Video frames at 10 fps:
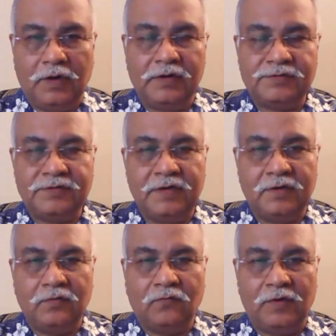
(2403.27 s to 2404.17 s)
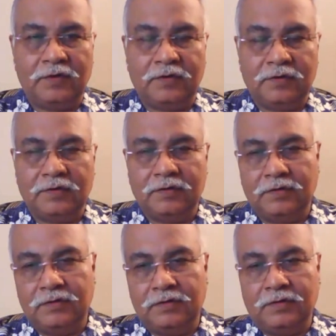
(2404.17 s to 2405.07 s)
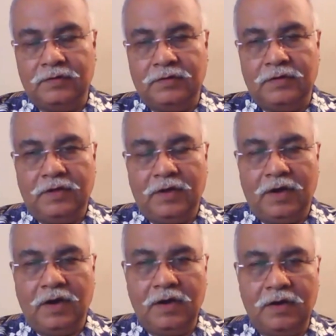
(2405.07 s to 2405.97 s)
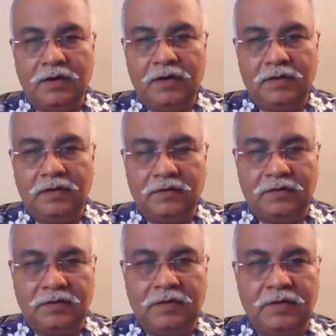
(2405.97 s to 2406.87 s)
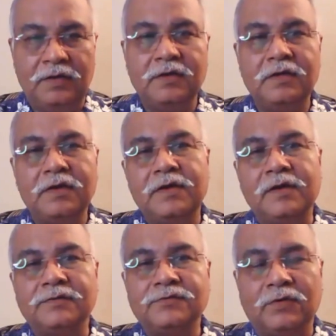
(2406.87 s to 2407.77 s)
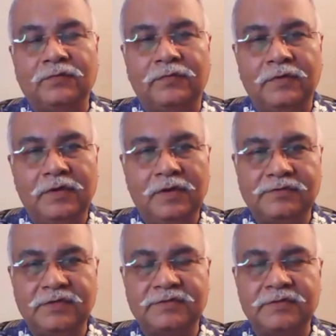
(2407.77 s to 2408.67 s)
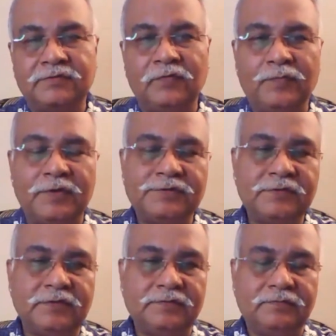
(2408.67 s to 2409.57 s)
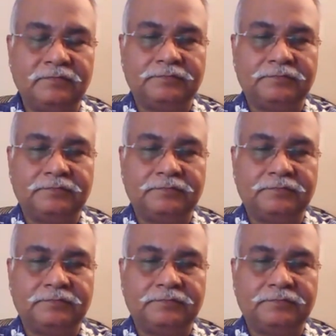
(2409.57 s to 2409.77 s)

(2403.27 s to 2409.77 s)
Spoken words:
understand what are real ingredients of a successful person,